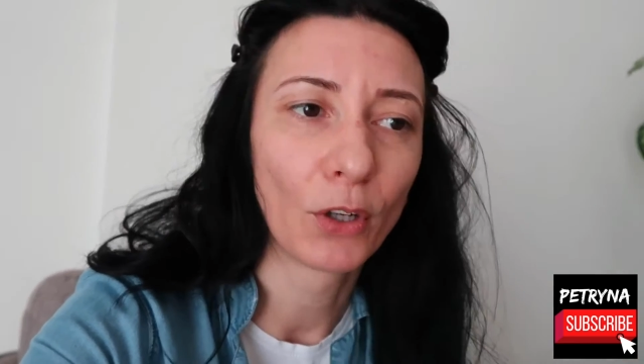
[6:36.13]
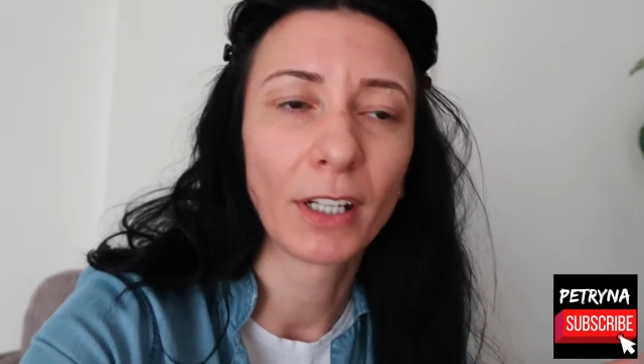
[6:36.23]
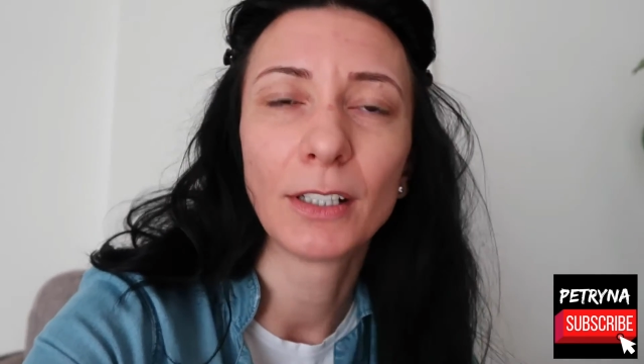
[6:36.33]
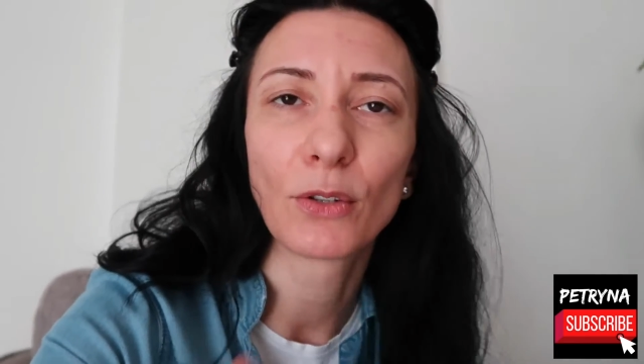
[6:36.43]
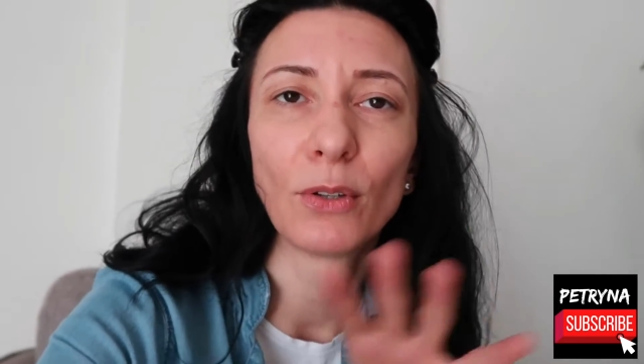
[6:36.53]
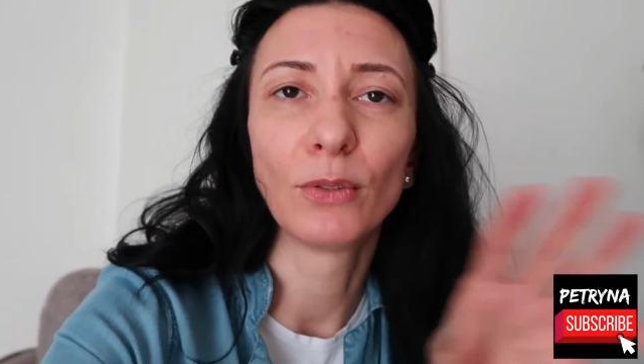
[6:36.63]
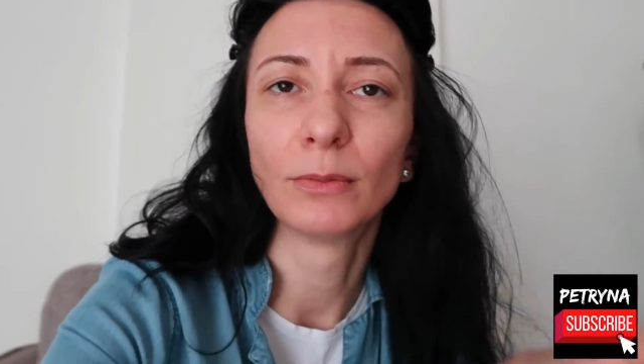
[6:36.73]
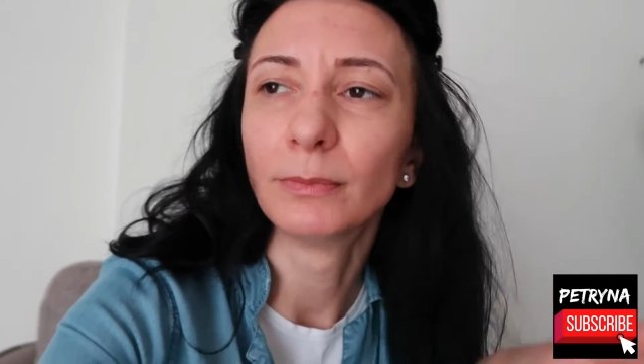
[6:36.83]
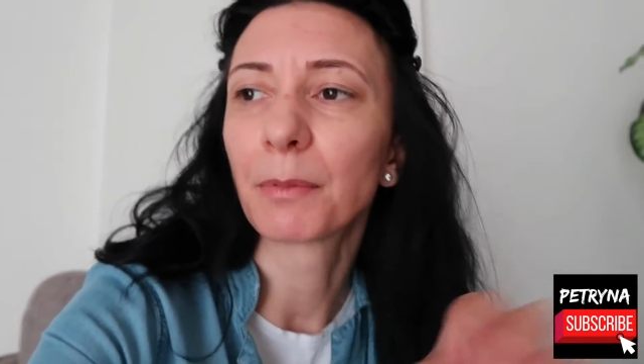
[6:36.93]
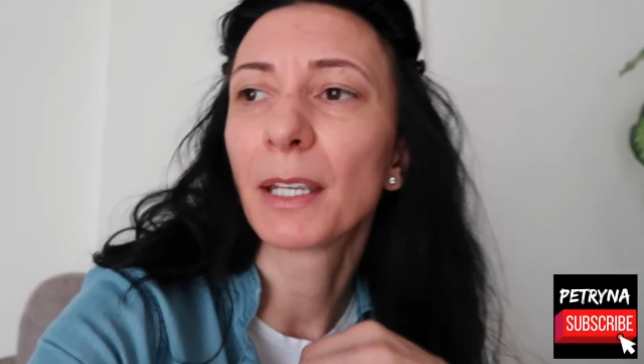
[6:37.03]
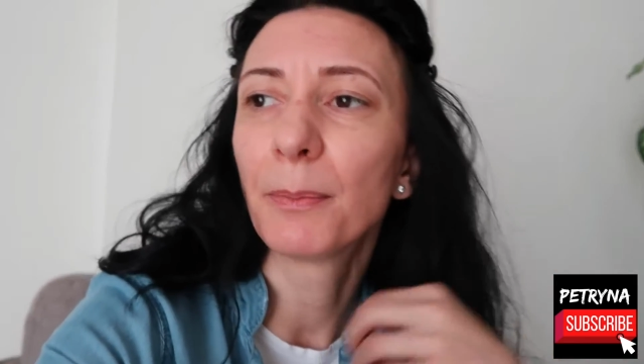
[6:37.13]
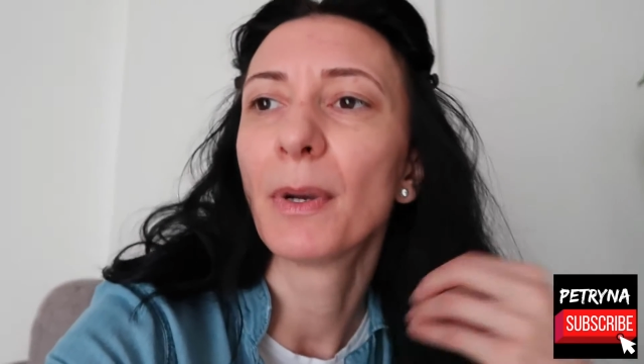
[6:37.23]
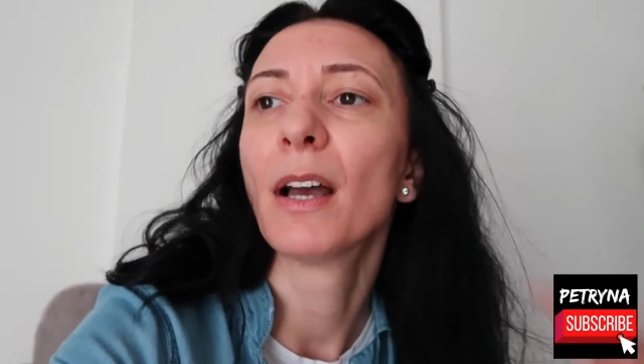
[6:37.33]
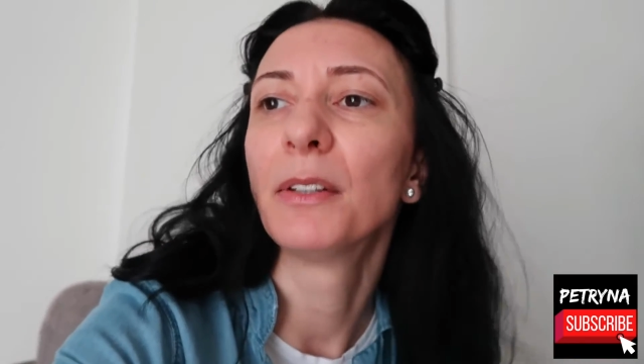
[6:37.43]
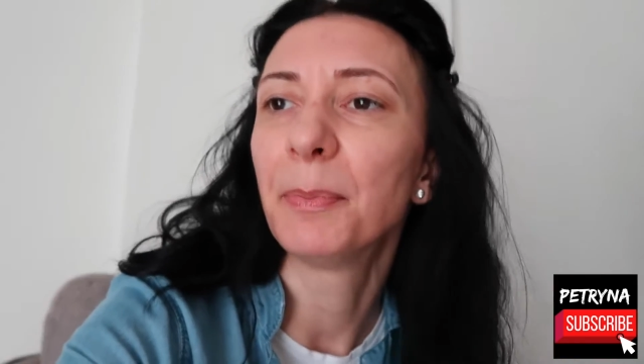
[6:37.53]
Already told you, I'll
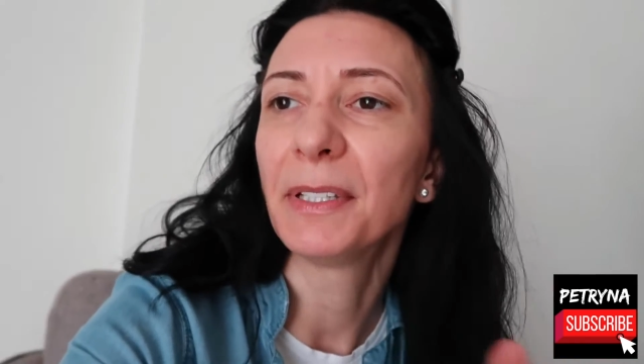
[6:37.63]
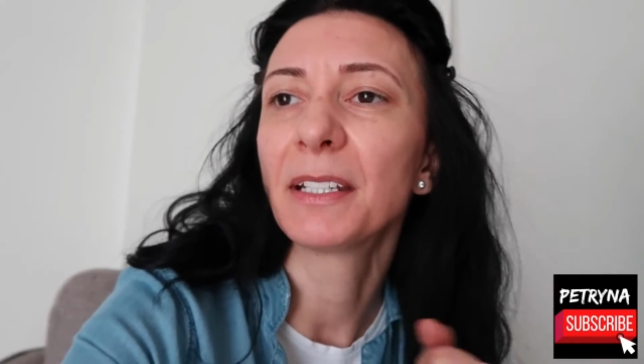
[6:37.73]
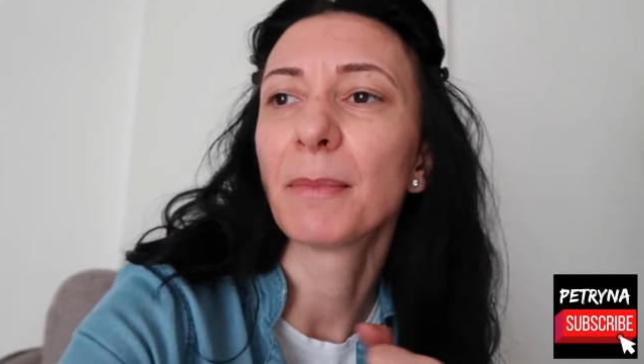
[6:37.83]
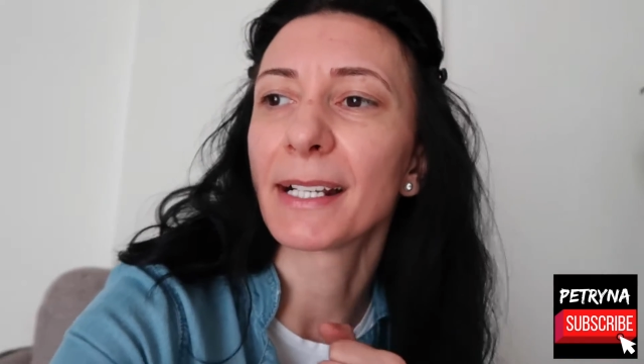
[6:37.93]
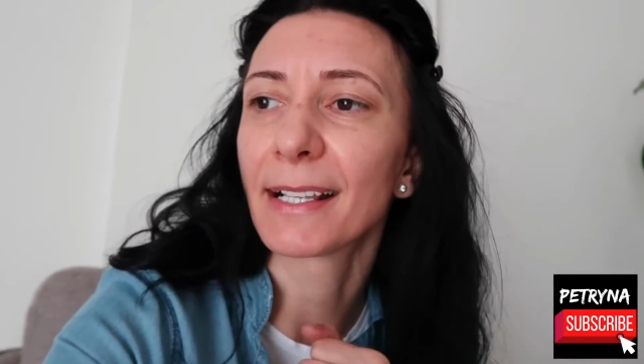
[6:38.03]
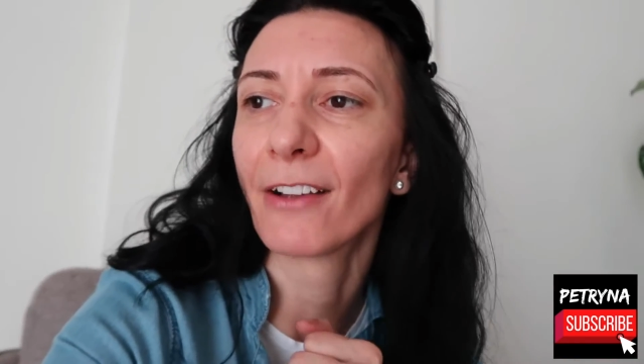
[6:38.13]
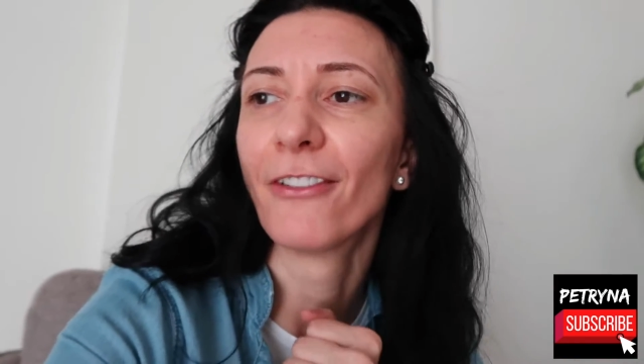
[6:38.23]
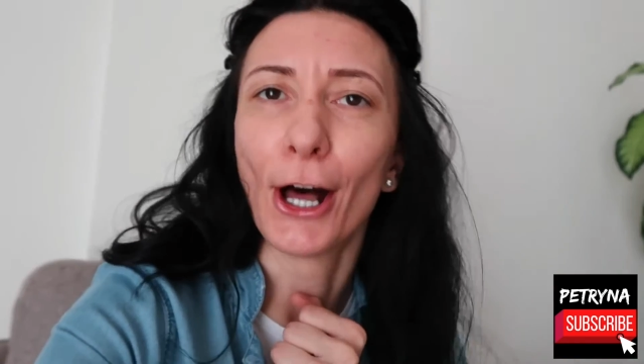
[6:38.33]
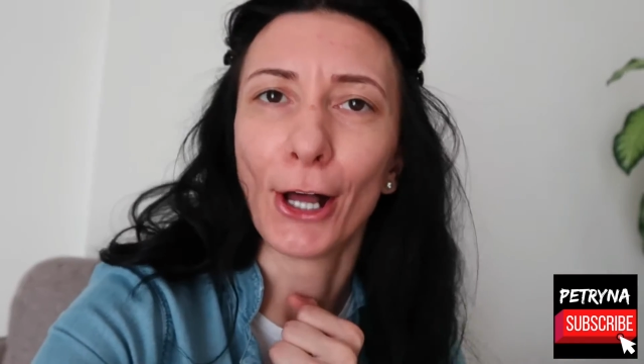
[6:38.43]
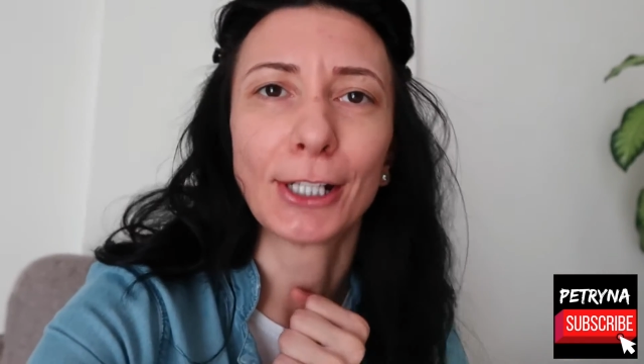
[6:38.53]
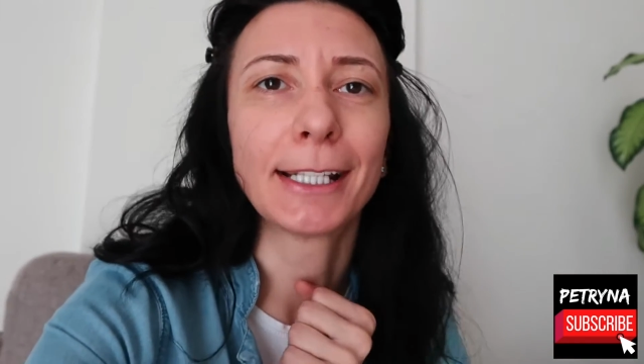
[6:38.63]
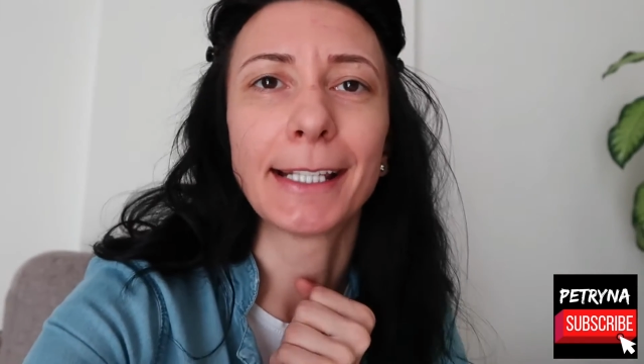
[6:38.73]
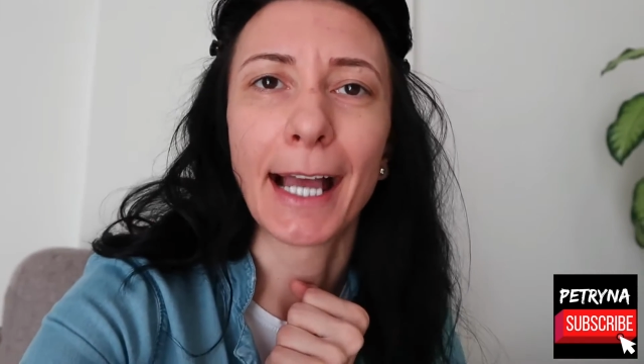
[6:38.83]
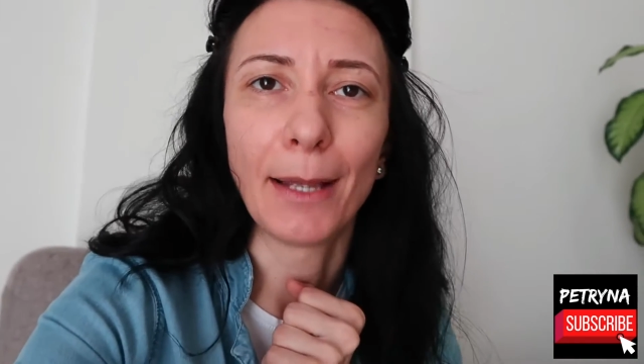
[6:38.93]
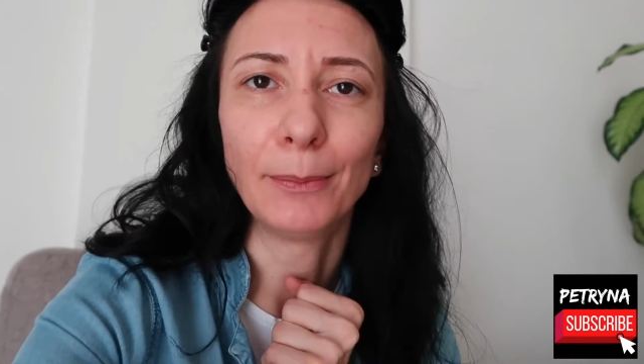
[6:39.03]
keep repeating myself all the
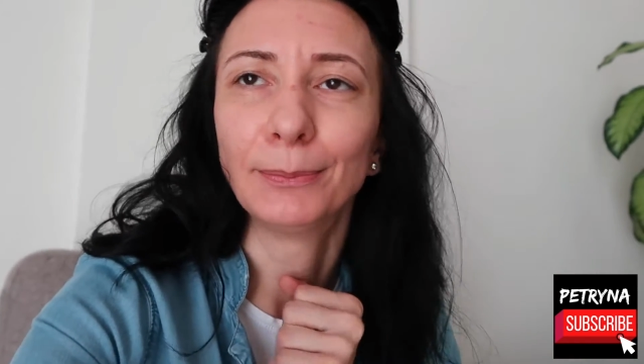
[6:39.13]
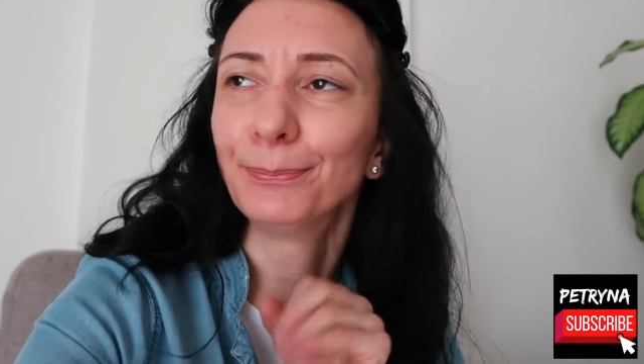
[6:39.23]
time.